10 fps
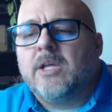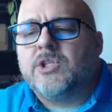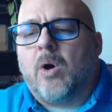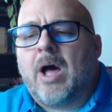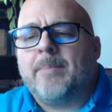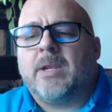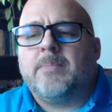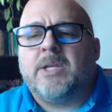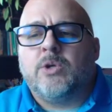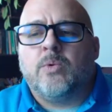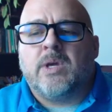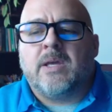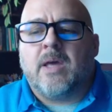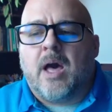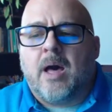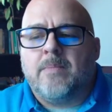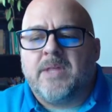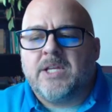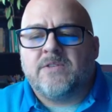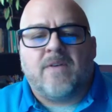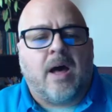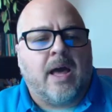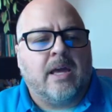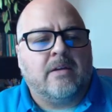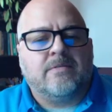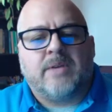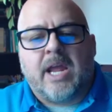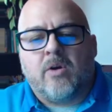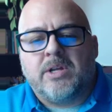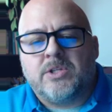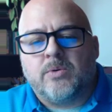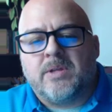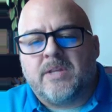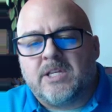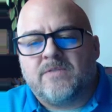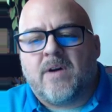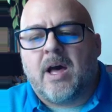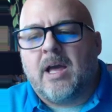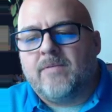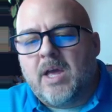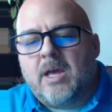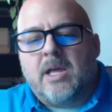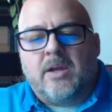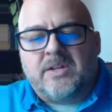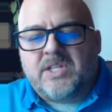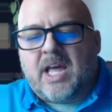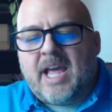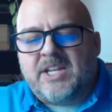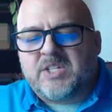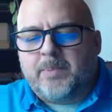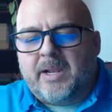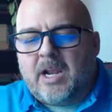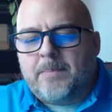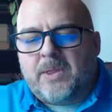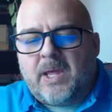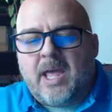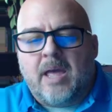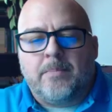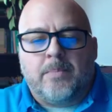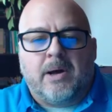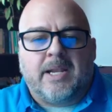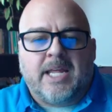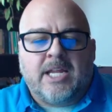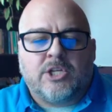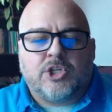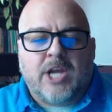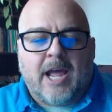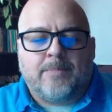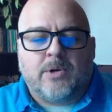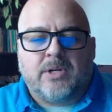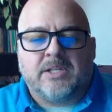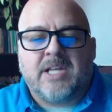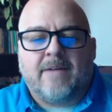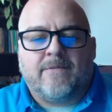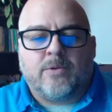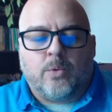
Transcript: So I'm going to be doing these 5. Carrie's doing these 5. You can see I had to split it up at the end, but each chapter does have